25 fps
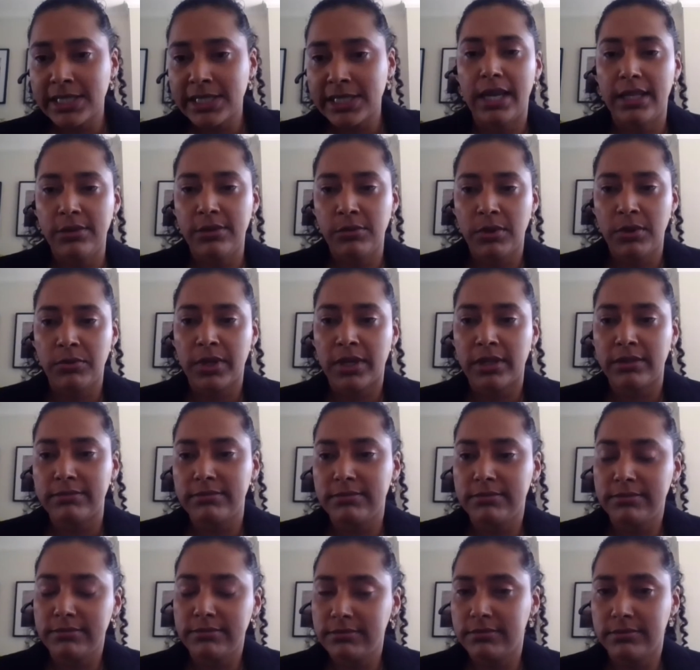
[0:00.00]
And when we're
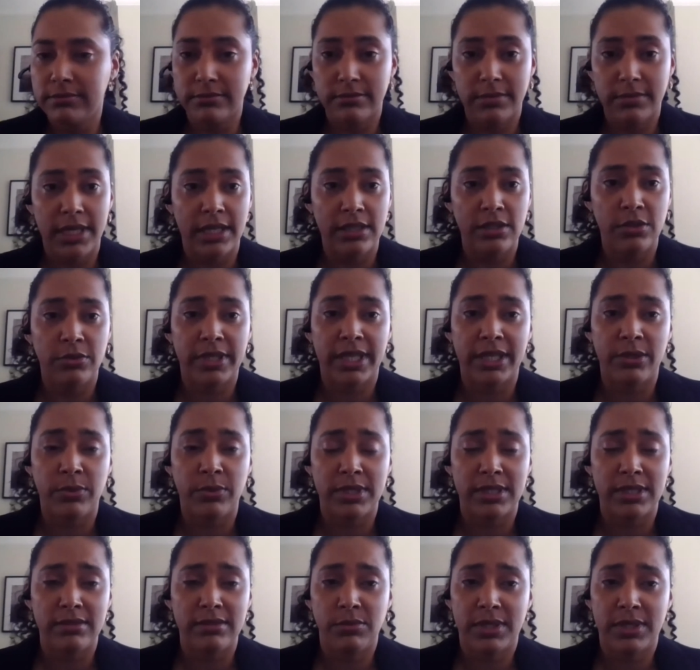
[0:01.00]

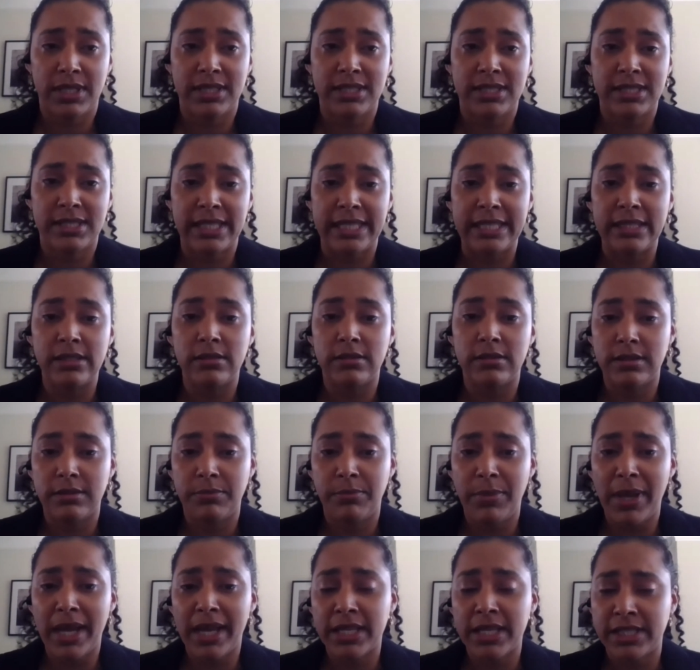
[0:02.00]
looking within steel,
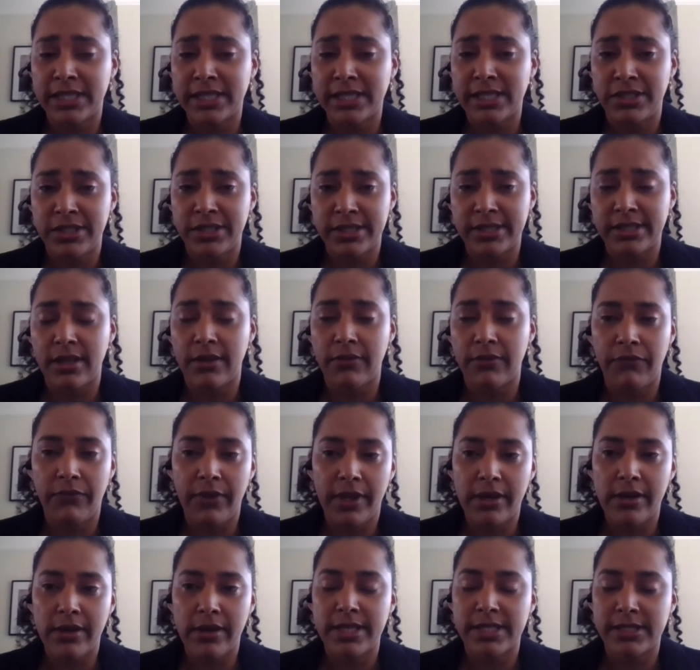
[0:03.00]
packaging is just a
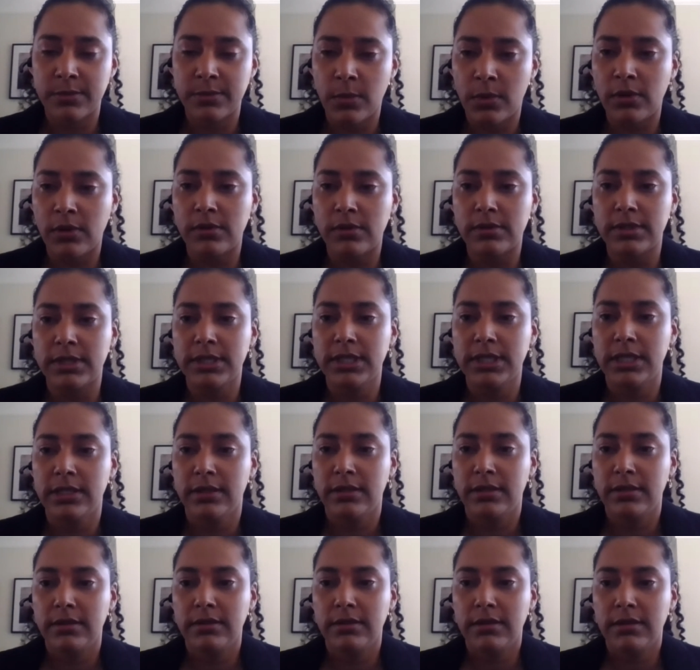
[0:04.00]
very small,
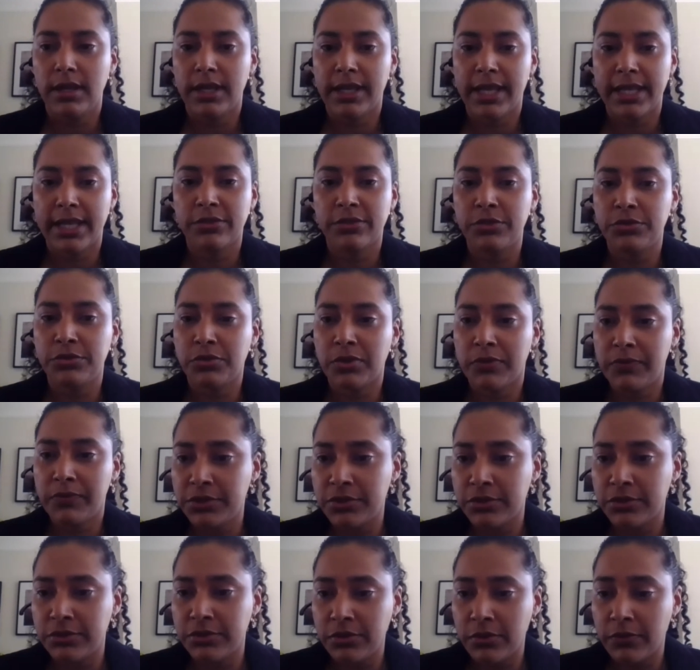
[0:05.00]

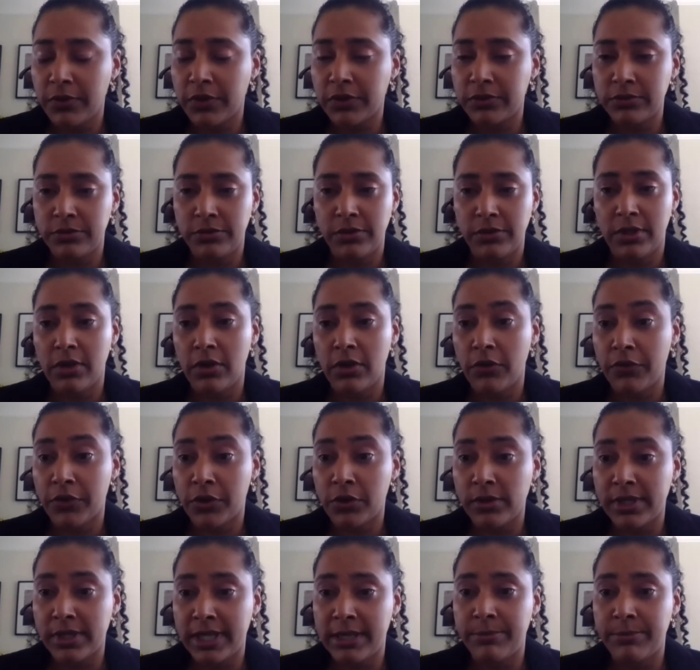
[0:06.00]
contribution to the
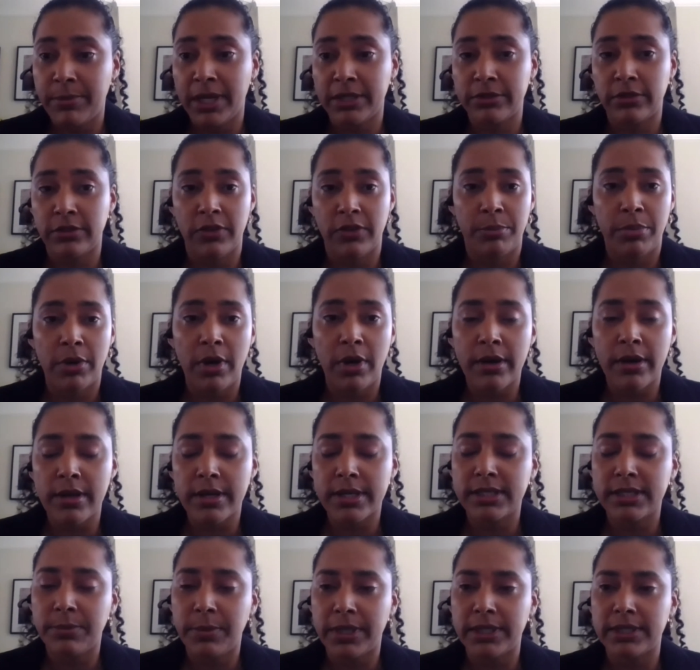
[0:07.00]
overall impact of the
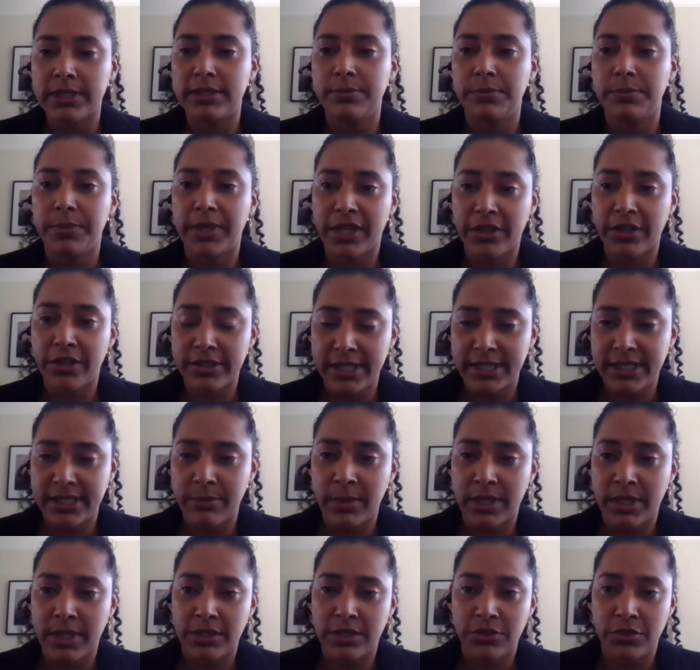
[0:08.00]
product. But because it's a
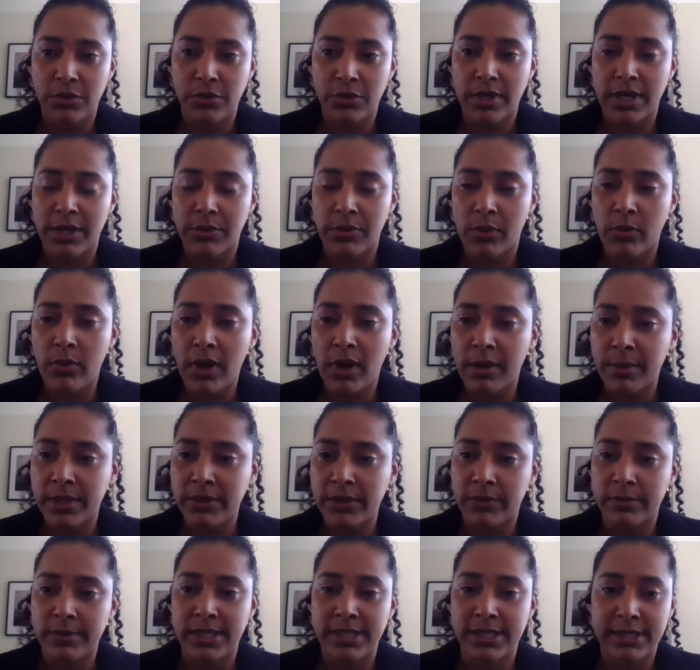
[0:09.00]
mandatory requirement
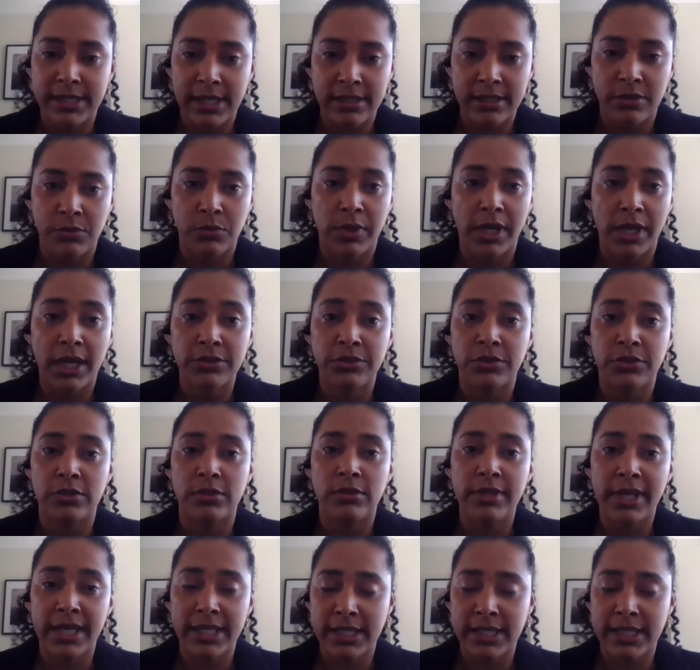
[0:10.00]
from the standard, we had to
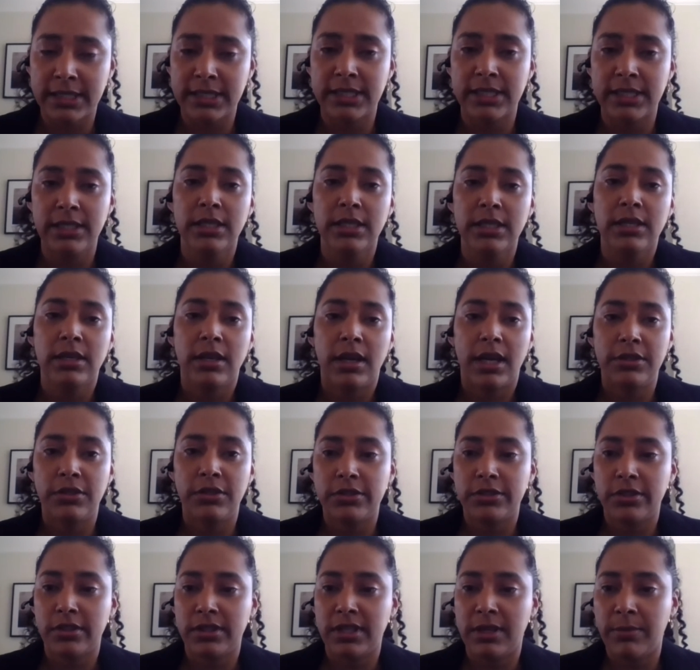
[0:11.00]
look at it, and
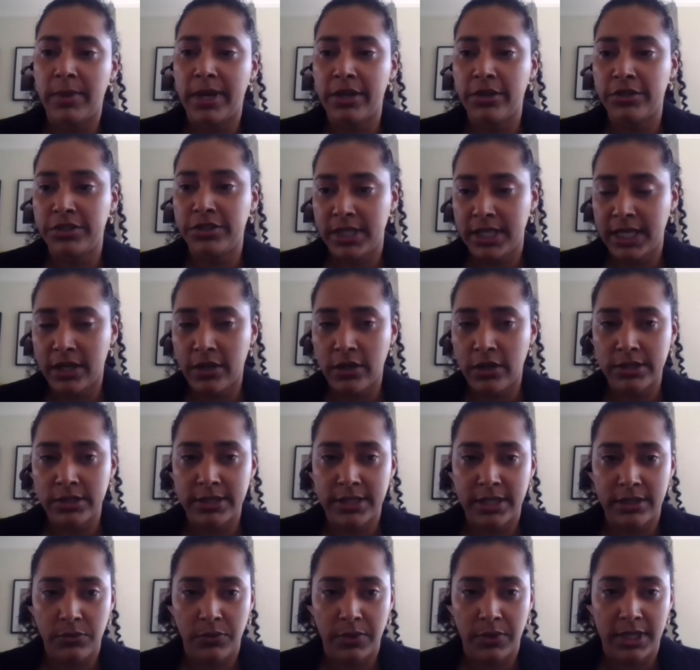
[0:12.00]
also the biogenic
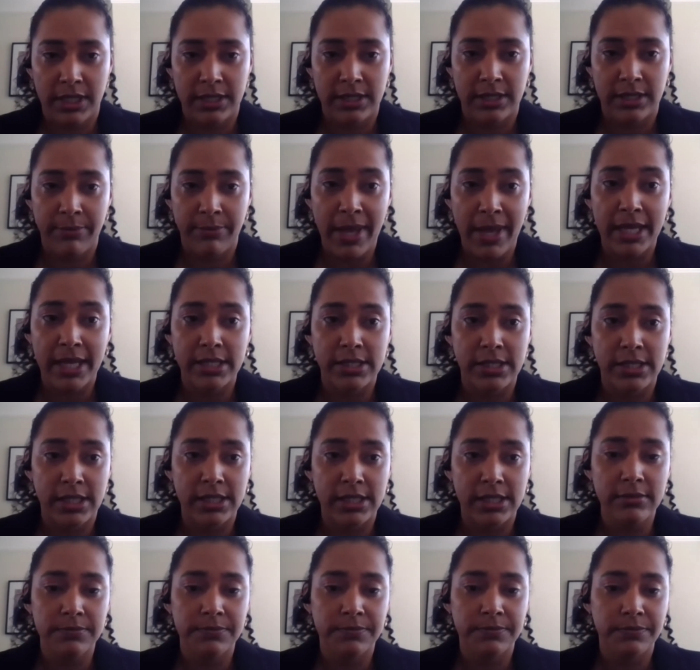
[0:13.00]
content within the
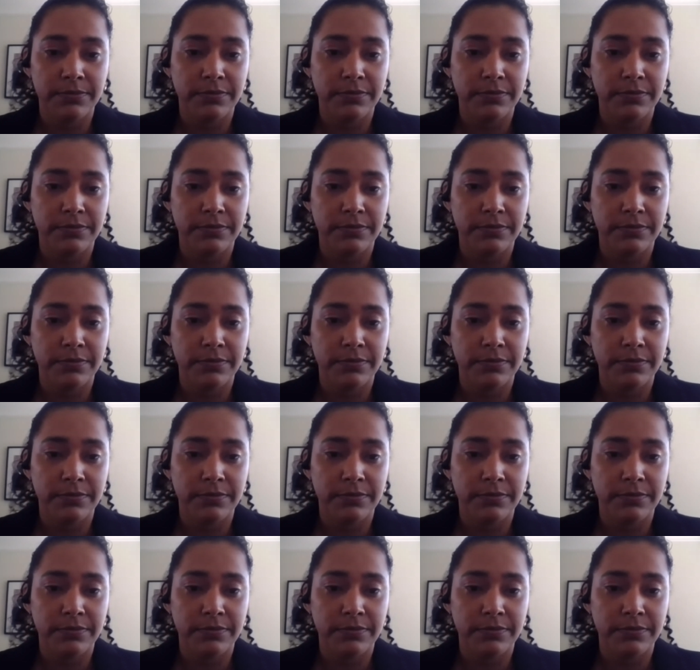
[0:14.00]
packaging.